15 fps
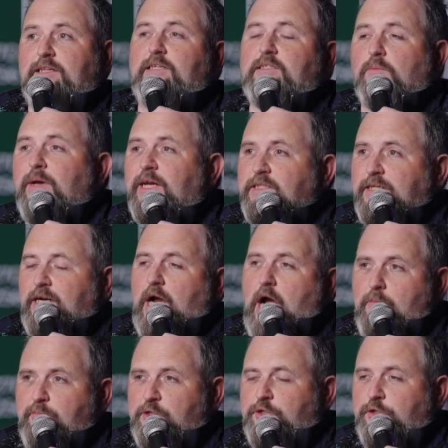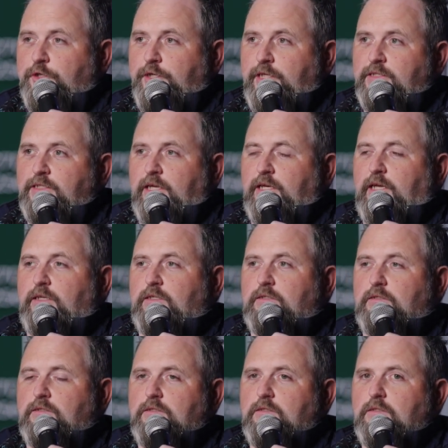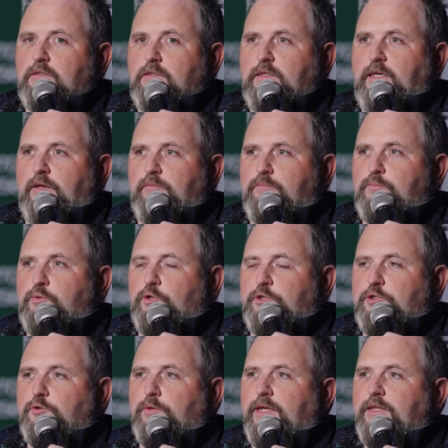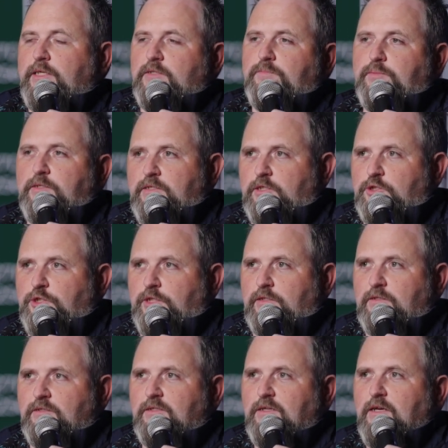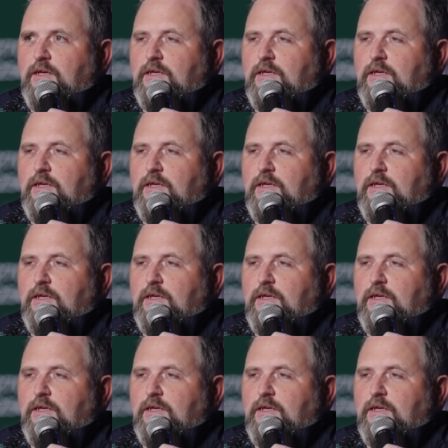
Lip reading: these amazing opportunities and can put you in these positions,